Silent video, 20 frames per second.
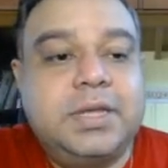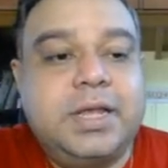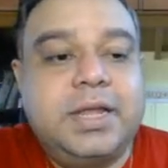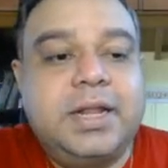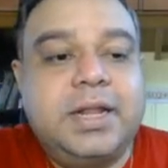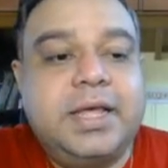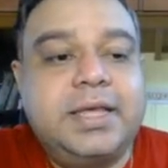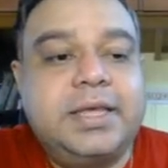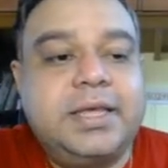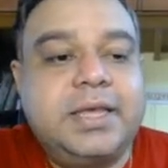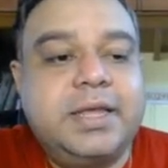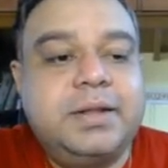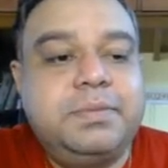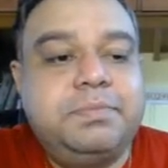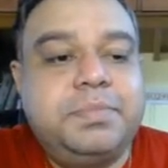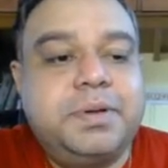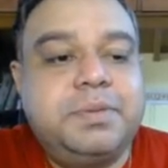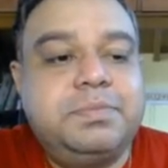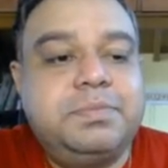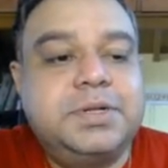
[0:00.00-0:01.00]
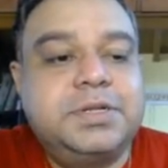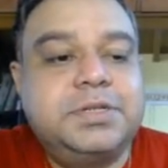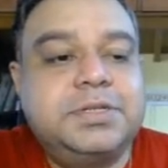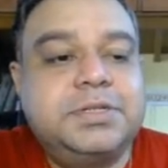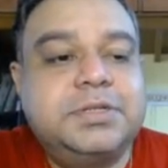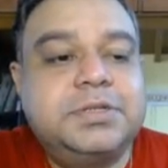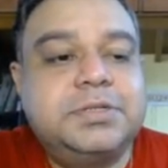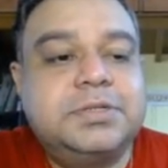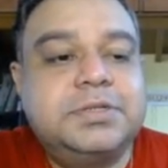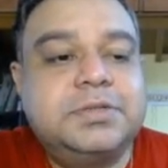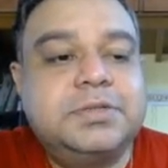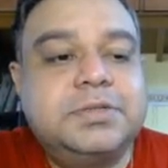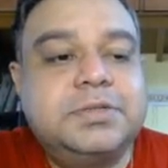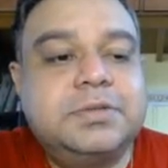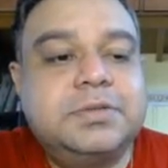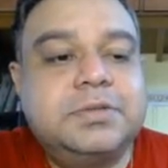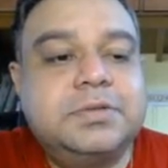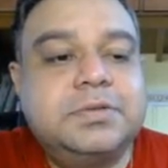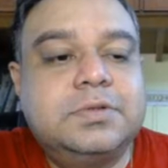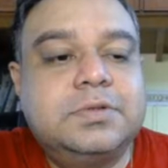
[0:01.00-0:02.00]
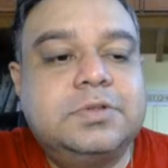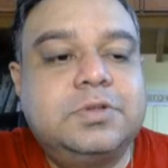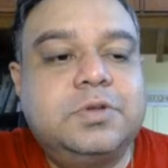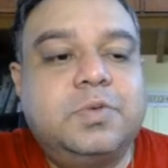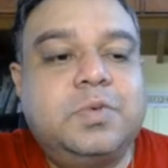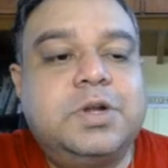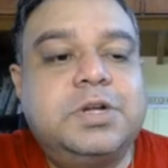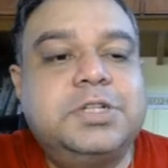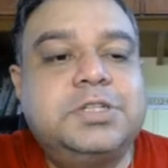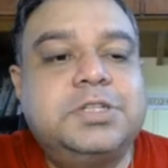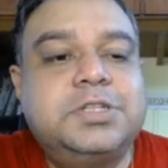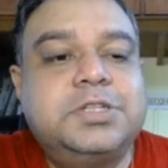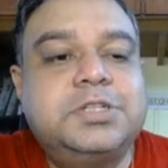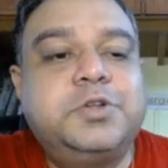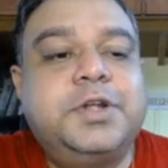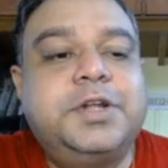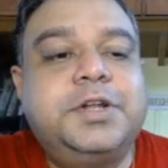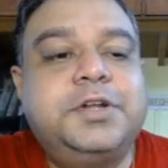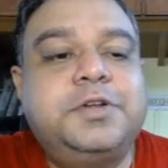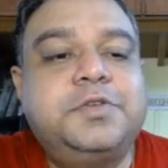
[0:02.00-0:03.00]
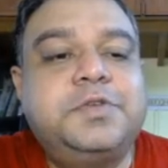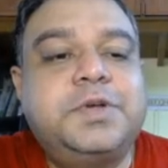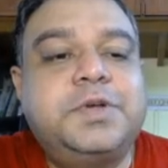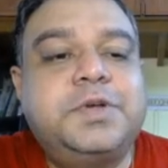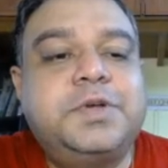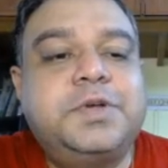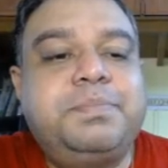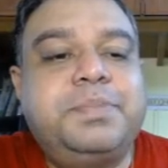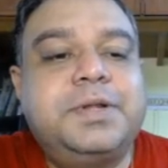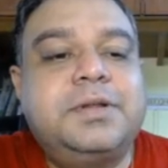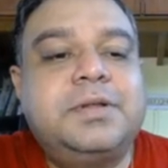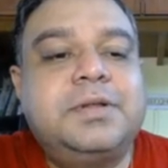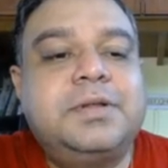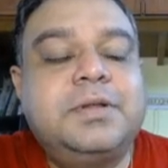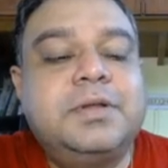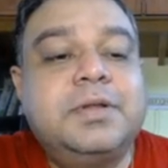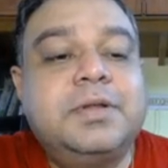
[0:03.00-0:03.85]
and I can publish this. So what is it going to happen?